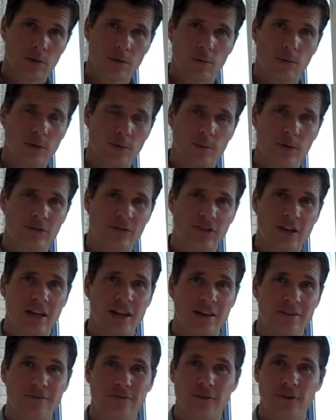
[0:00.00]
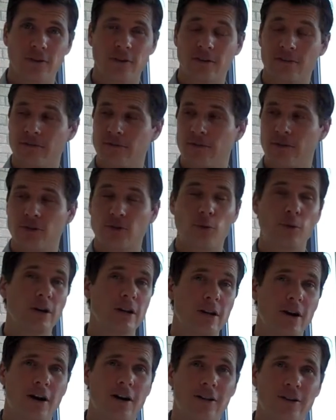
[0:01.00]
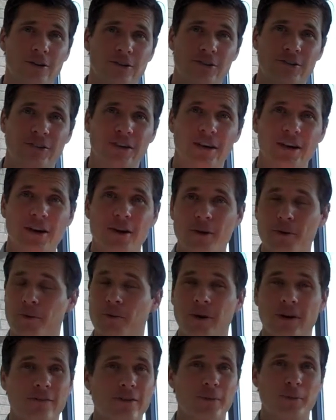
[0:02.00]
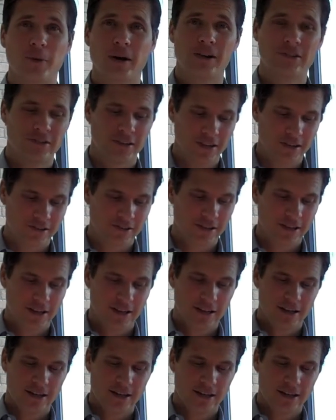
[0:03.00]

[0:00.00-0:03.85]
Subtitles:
would say that for $20, whatever the price is,